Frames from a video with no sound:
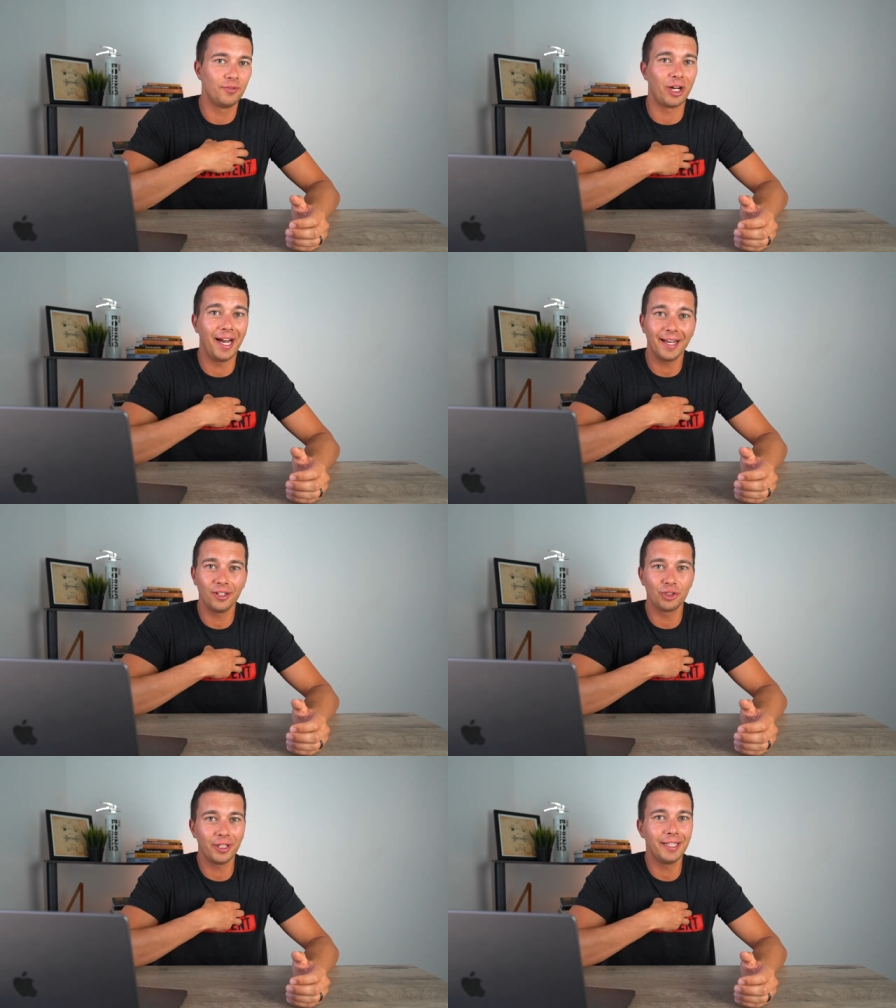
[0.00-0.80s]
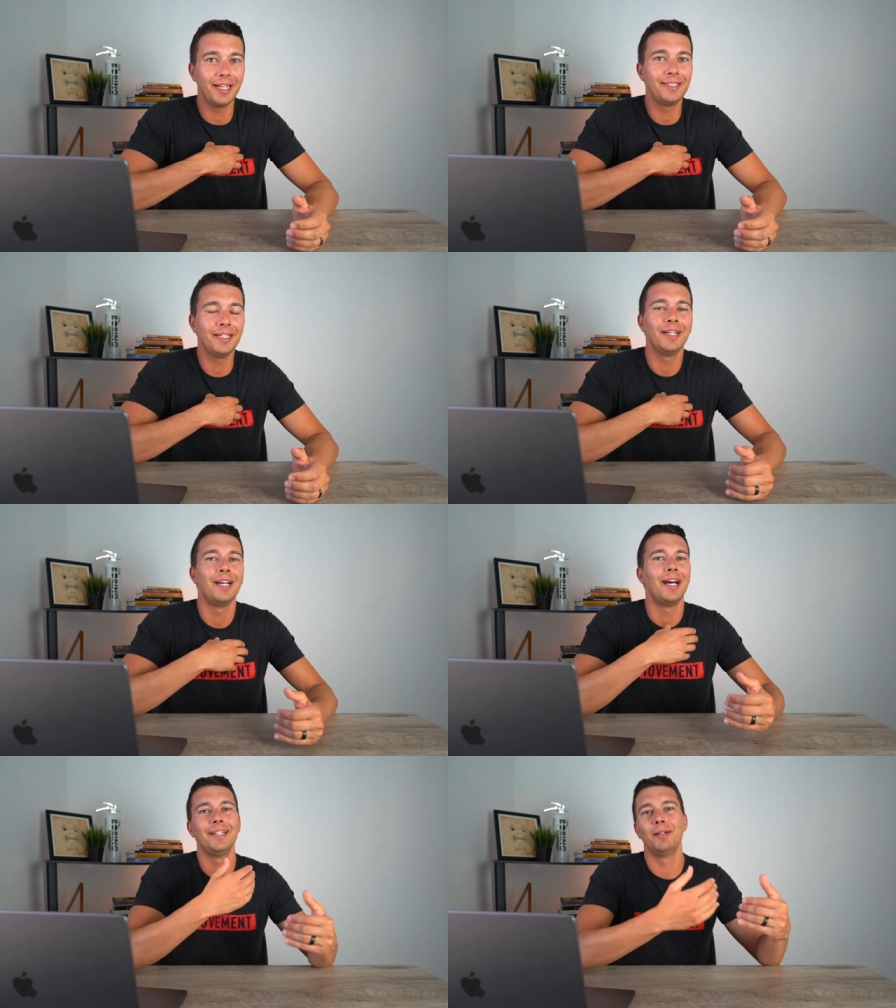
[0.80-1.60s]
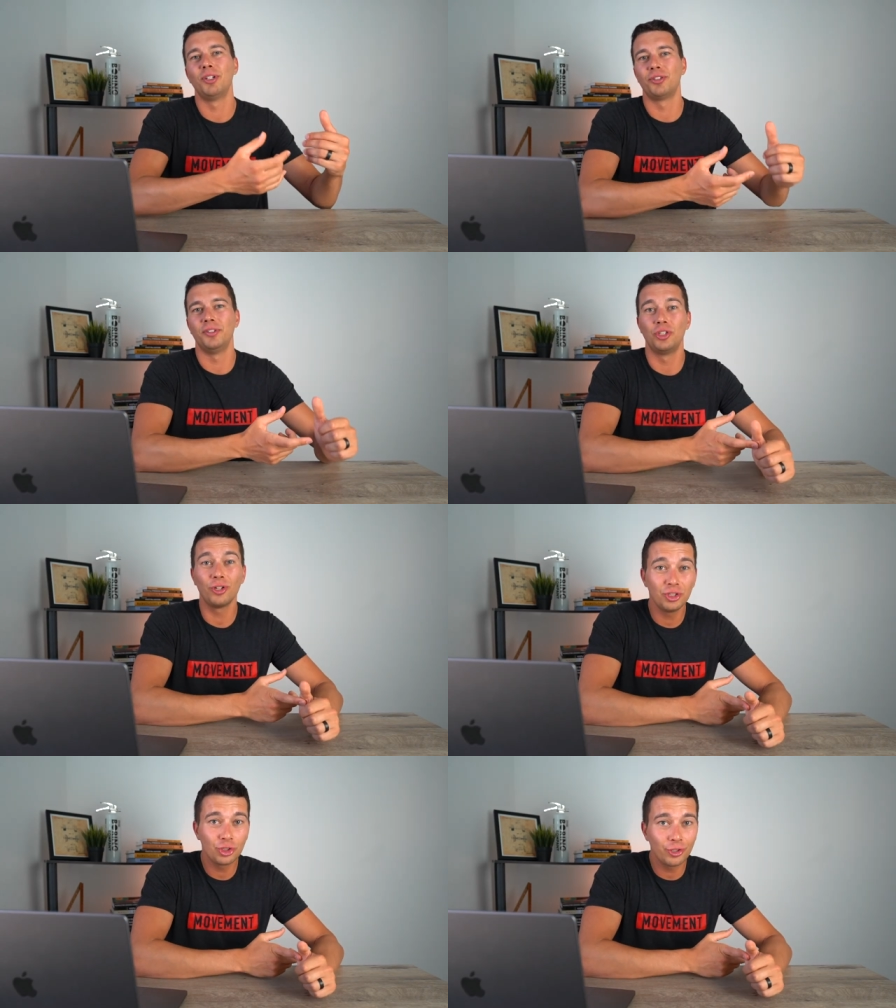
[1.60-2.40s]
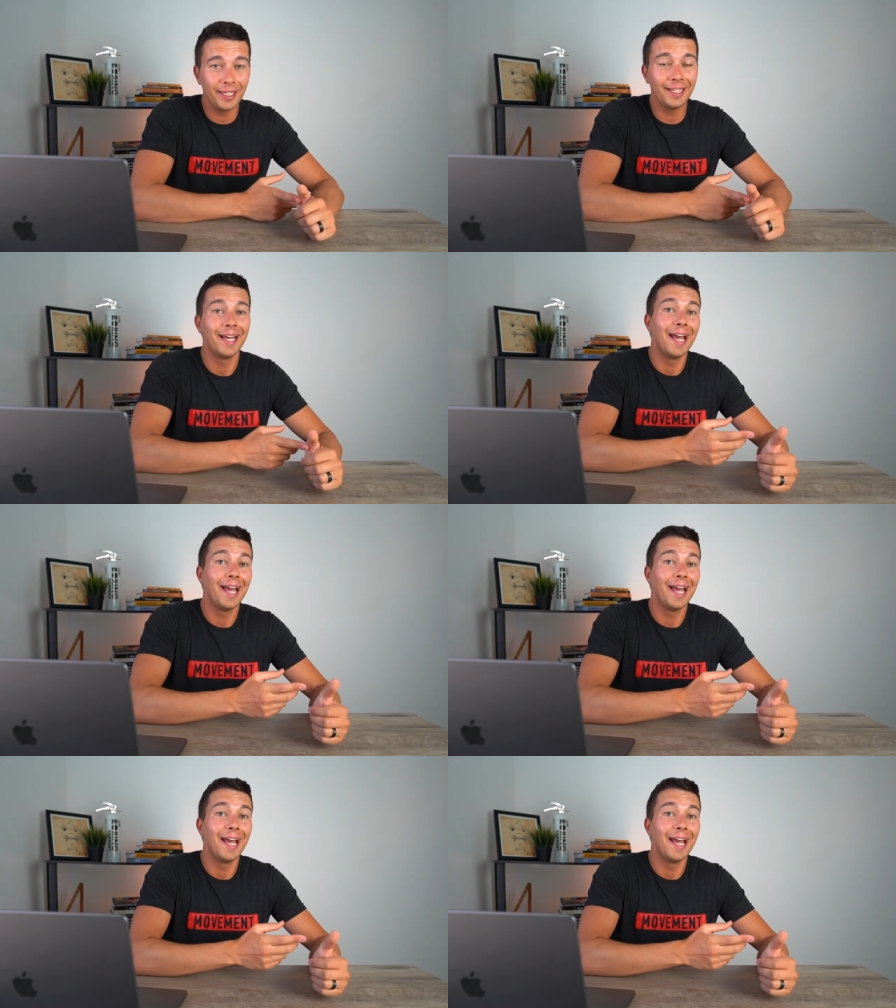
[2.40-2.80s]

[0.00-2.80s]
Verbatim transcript: triathlon training that I did. I did a bunch of endurance training,